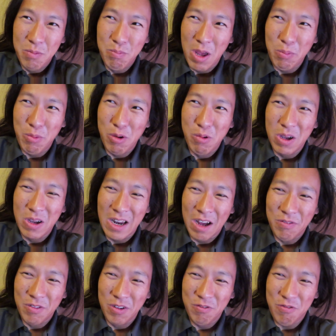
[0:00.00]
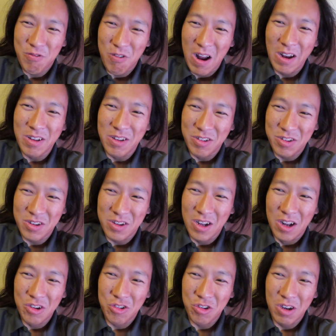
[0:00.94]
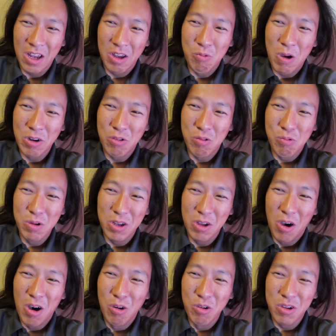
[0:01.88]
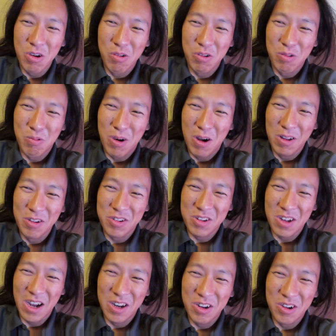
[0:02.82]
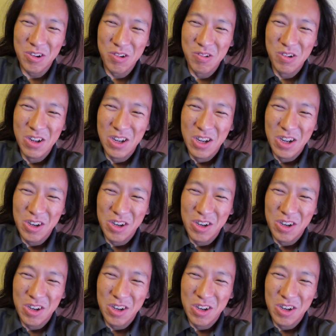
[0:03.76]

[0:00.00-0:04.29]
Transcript: maybe we could have a frank discussion hey why don't we all go to wallace idaho